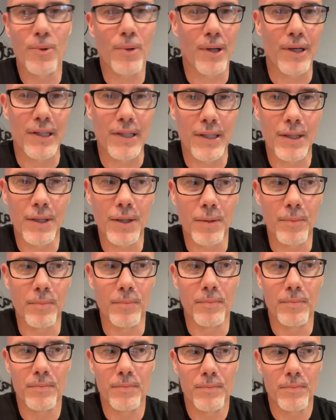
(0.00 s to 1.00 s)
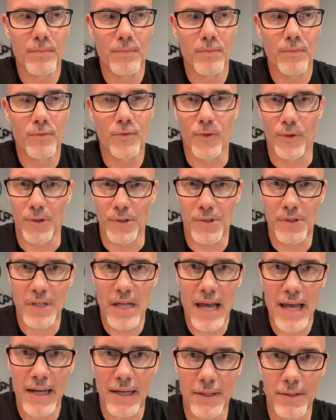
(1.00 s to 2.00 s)
a.m. for a
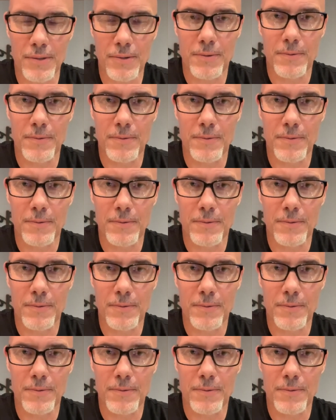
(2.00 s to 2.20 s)
status,